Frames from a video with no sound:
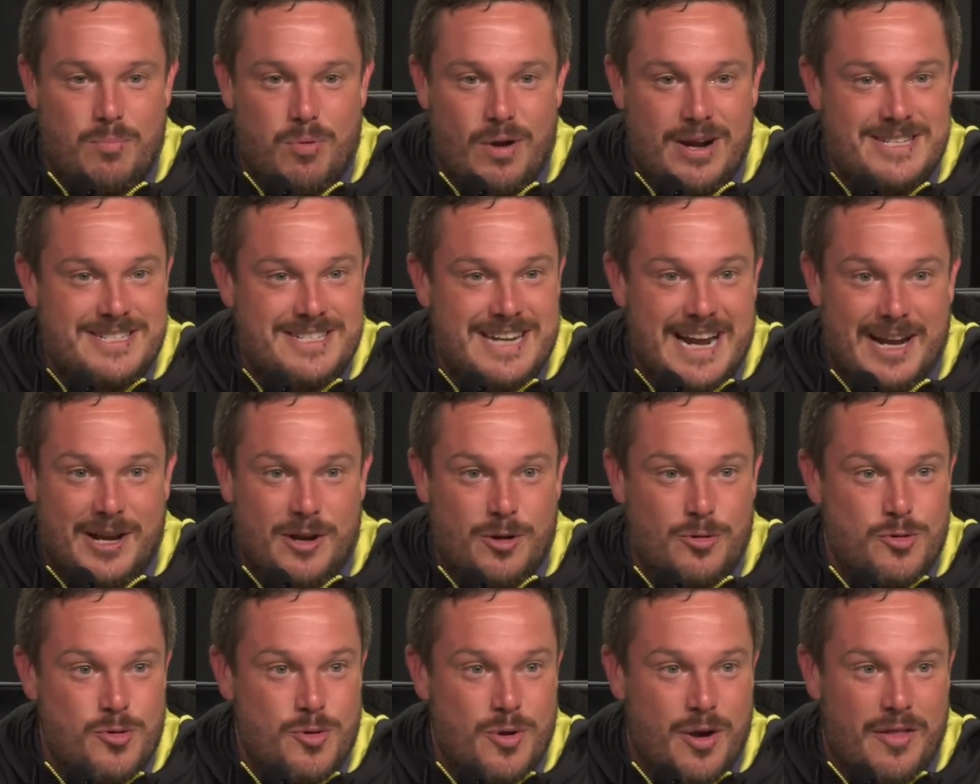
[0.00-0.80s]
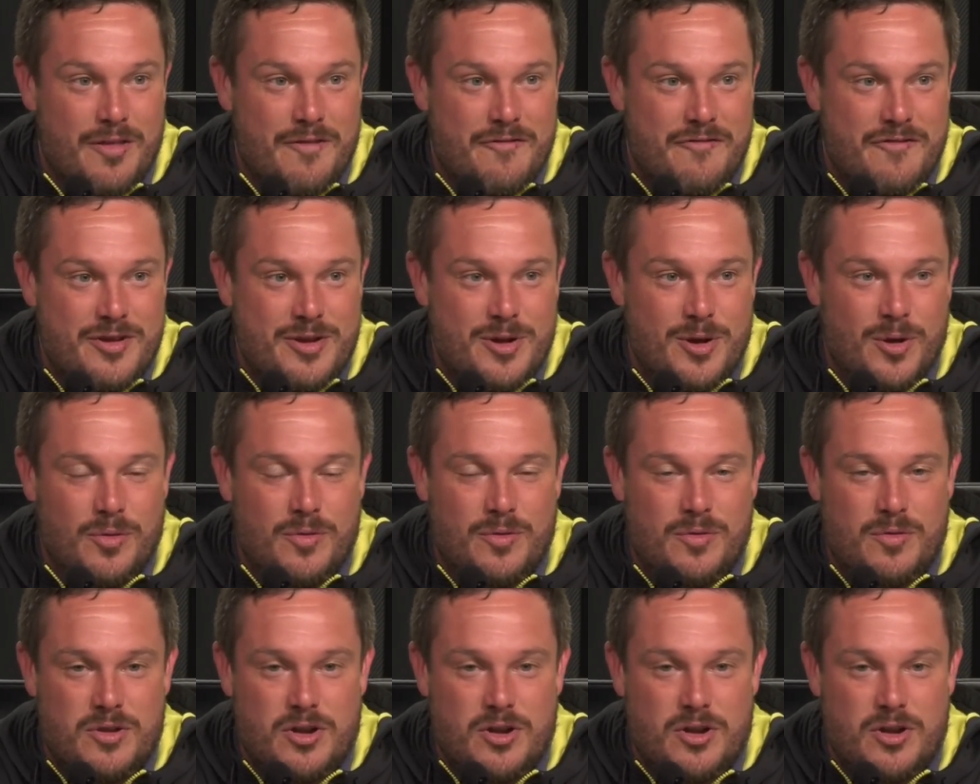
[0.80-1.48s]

Braden's got to go do it on the field.